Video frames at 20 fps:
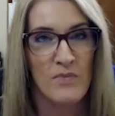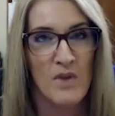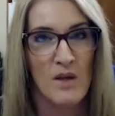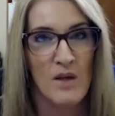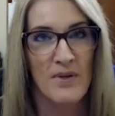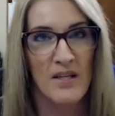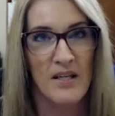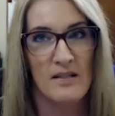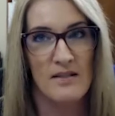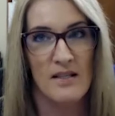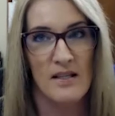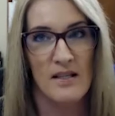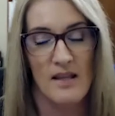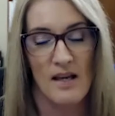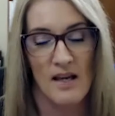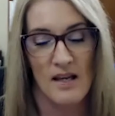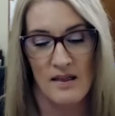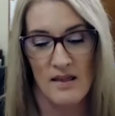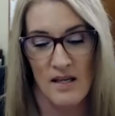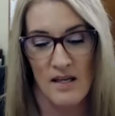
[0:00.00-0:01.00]
Because I
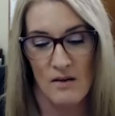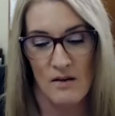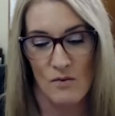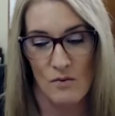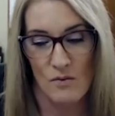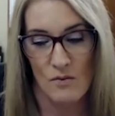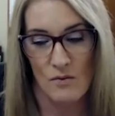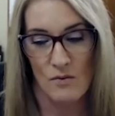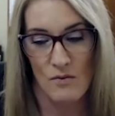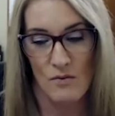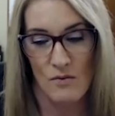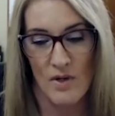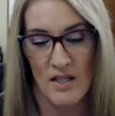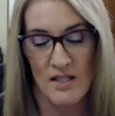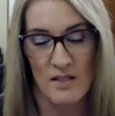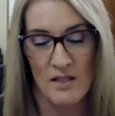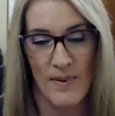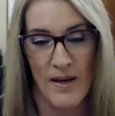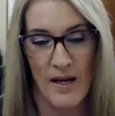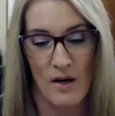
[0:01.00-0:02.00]
think it's
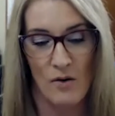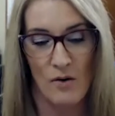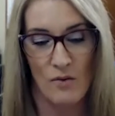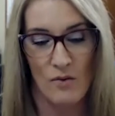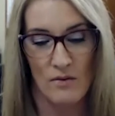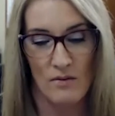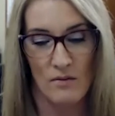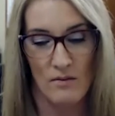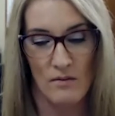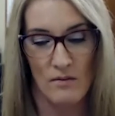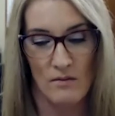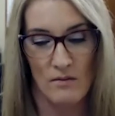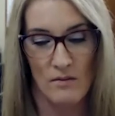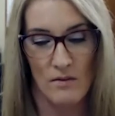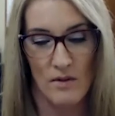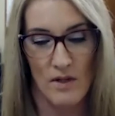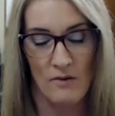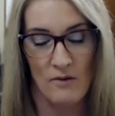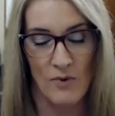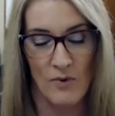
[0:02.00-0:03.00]
about,
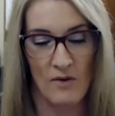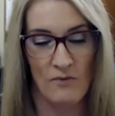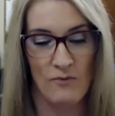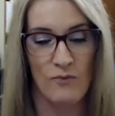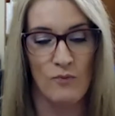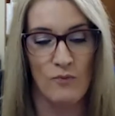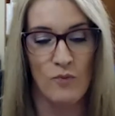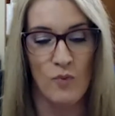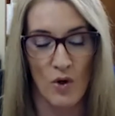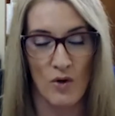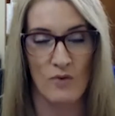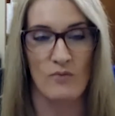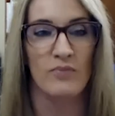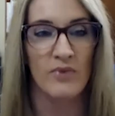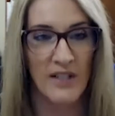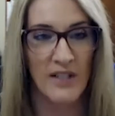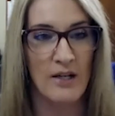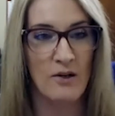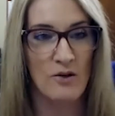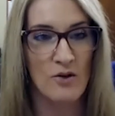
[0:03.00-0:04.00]
if
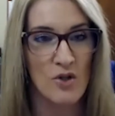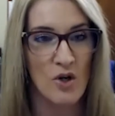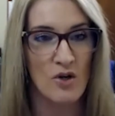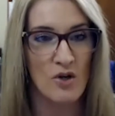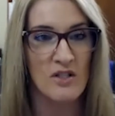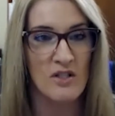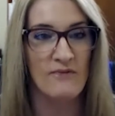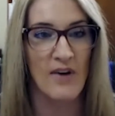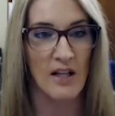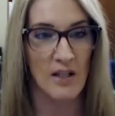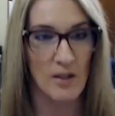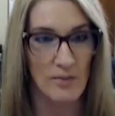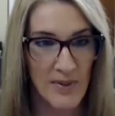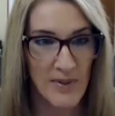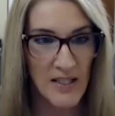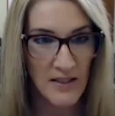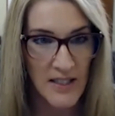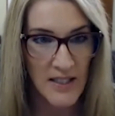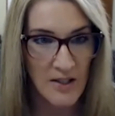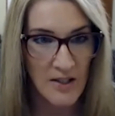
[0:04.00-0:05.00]
leaders aren't
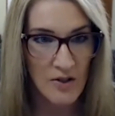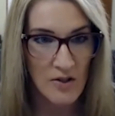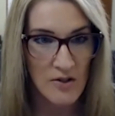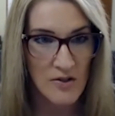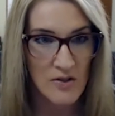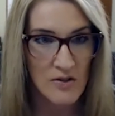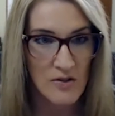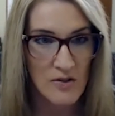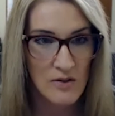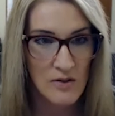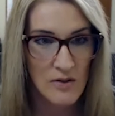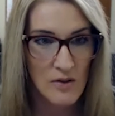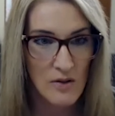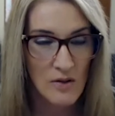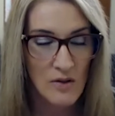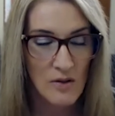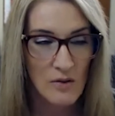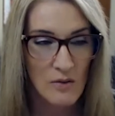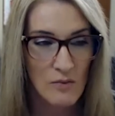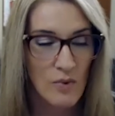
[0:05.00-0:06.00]
developing leaders,
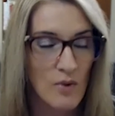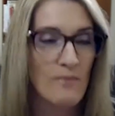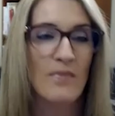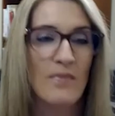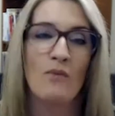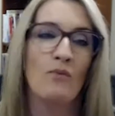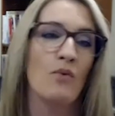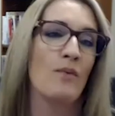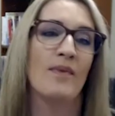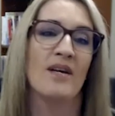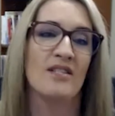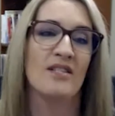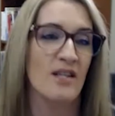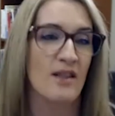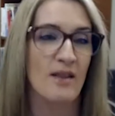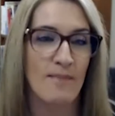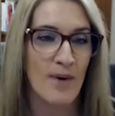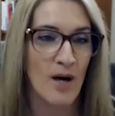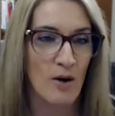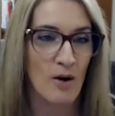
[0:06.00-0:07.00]
right, we're missing the
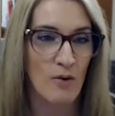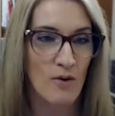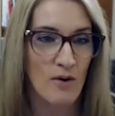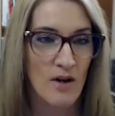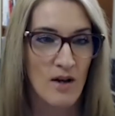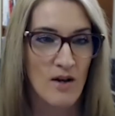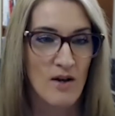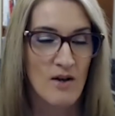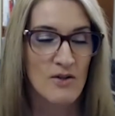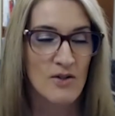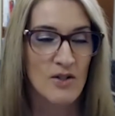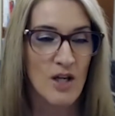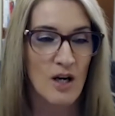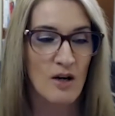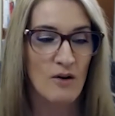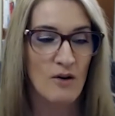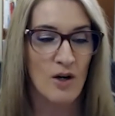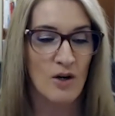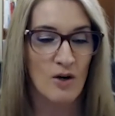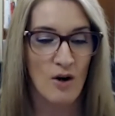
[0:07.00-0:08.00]
boat.
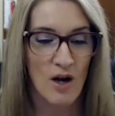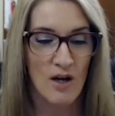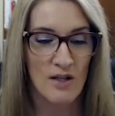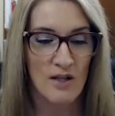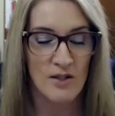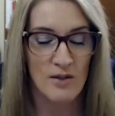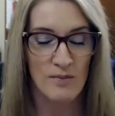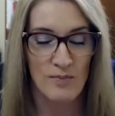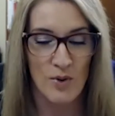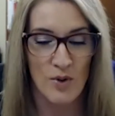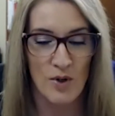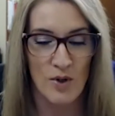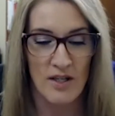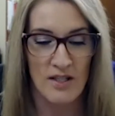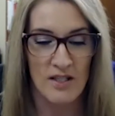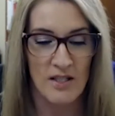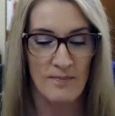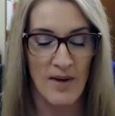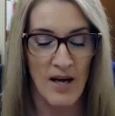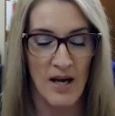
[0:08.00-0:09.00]
So across the board,
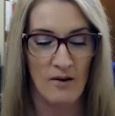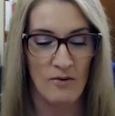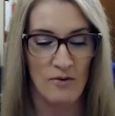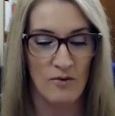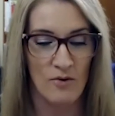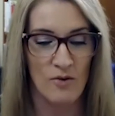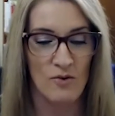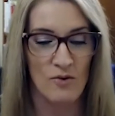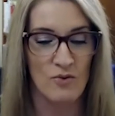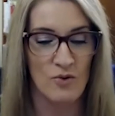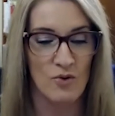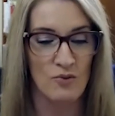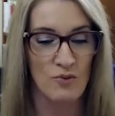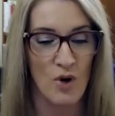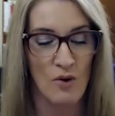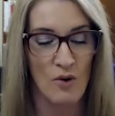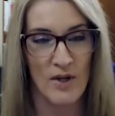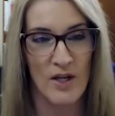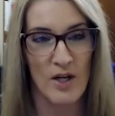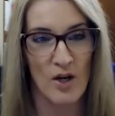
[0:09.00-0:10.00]
it's about
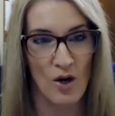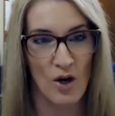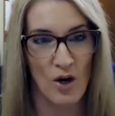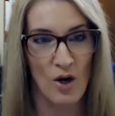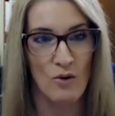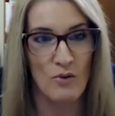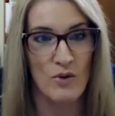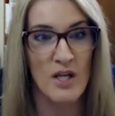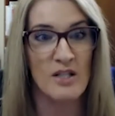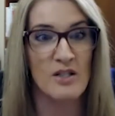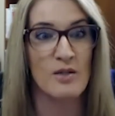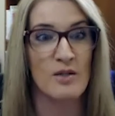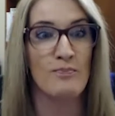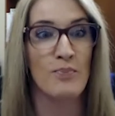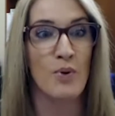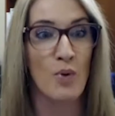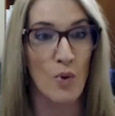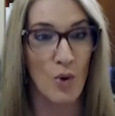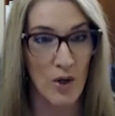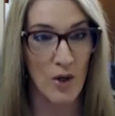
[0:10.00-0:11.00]
growing our own and
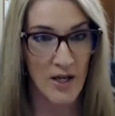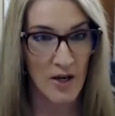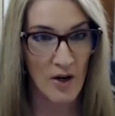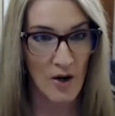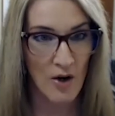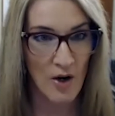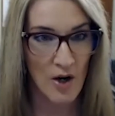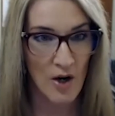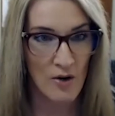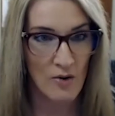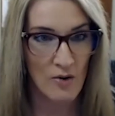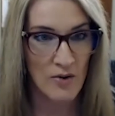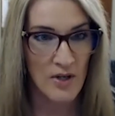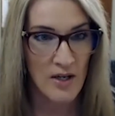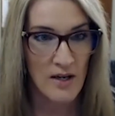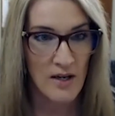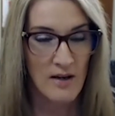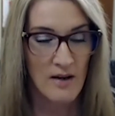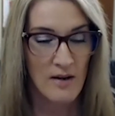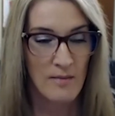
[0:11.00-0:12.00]
supporting our own,
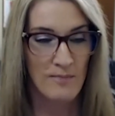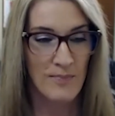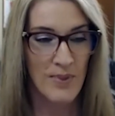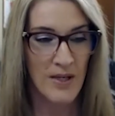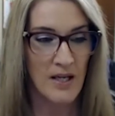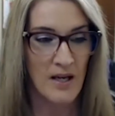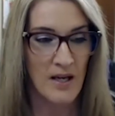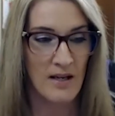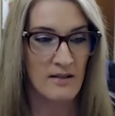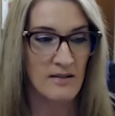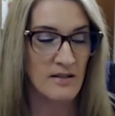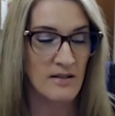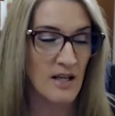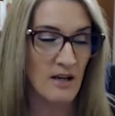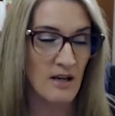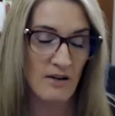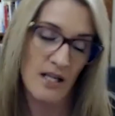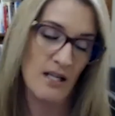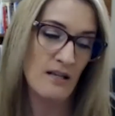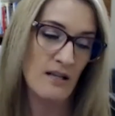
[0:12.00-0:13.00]
because
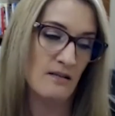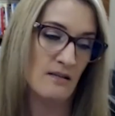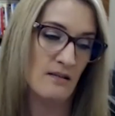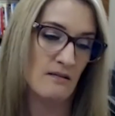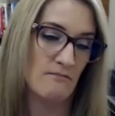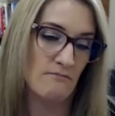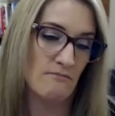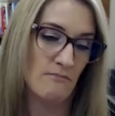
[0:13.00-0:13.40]
there's